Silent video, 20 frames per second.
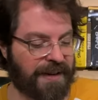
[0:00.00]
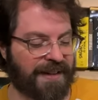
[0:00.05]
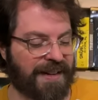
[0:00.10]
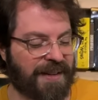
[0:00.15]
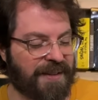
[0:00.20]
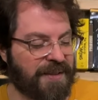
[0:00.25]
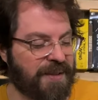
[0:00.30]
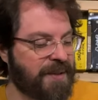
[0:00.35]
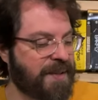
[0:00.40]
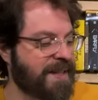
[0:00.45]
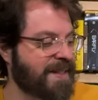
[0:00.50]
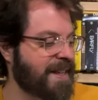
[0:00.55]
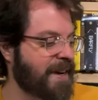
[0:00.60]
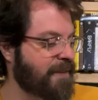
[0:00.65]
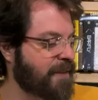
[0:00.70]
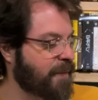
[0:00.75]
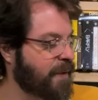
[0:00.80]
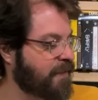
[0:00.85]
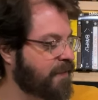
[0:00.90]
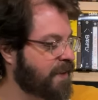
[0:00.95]
I'll do this
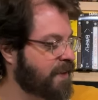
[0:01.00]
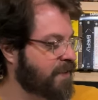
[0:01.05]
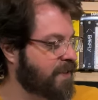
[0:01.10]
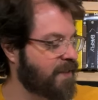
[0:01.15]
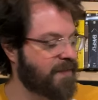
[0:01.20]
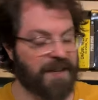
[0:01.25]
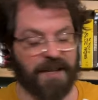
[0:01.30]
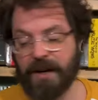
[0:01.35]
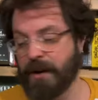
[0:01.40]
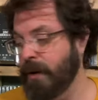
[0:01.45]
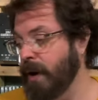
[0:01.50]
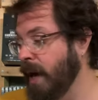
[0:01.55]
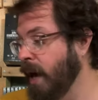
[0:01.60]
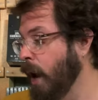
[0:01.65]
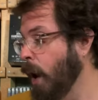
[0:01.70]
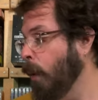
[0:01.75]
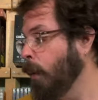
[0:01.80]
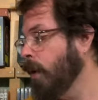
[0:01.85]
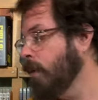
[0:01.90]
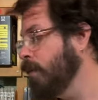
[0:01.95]
after we finish the video.
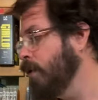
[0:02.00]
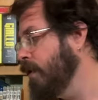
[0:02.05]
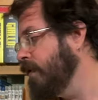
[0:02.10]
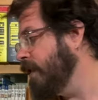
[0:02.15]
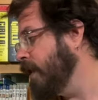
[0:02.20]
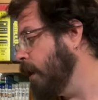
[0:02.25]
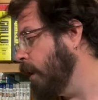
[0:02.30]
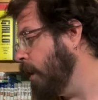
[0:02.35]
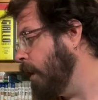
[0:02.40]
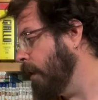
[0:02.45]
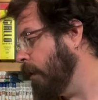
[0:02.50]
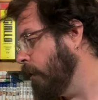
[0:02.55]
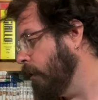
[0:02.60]
We're moving on.